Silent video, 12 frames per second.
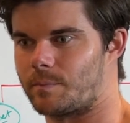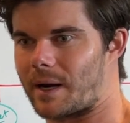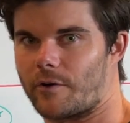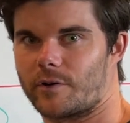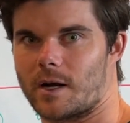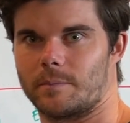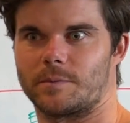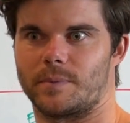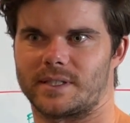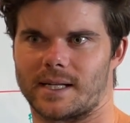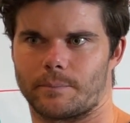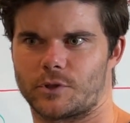paradigms,
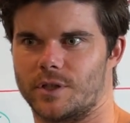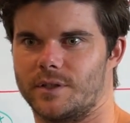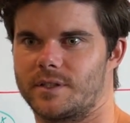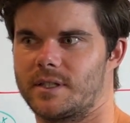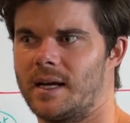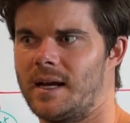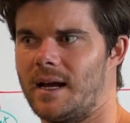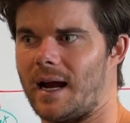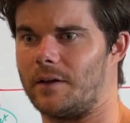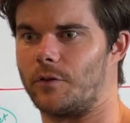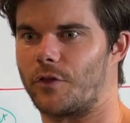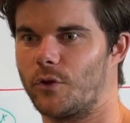perceptions,
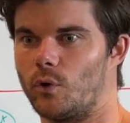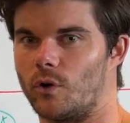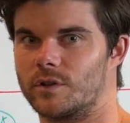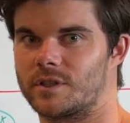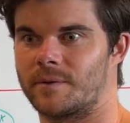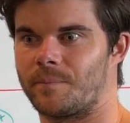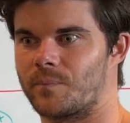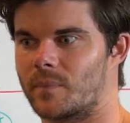and thoughts